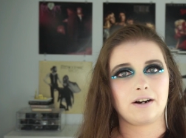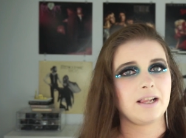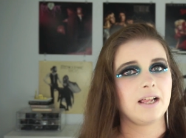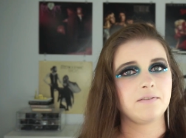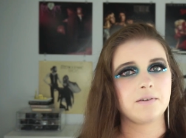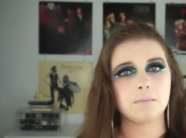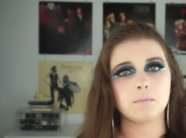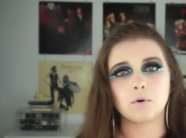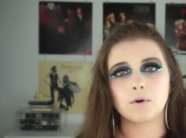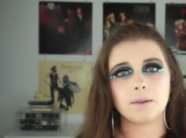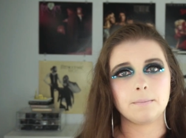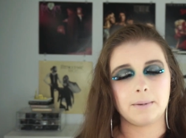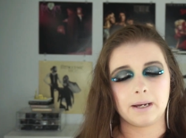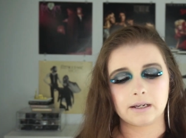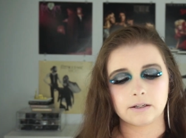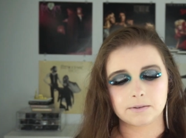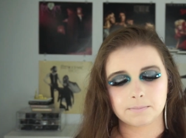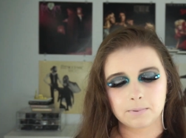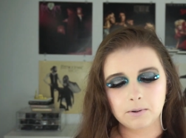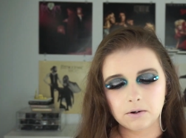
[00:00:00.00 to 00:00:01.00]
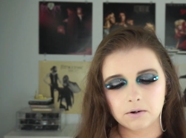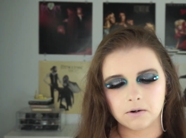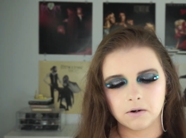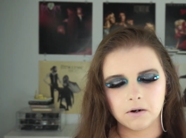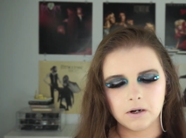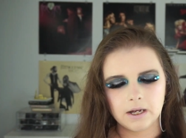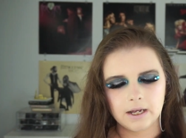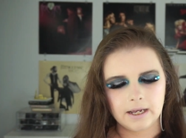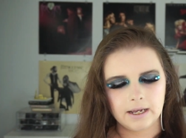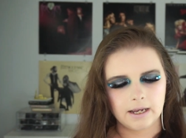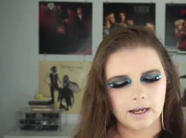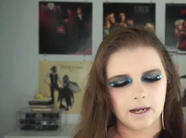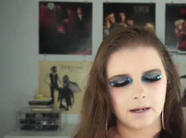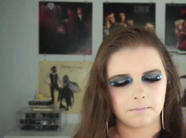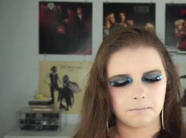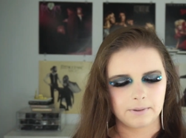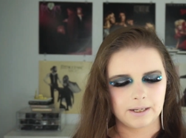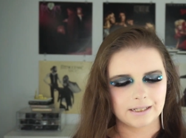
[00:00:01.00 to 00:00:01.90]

I love it more than Becca's Pearl um,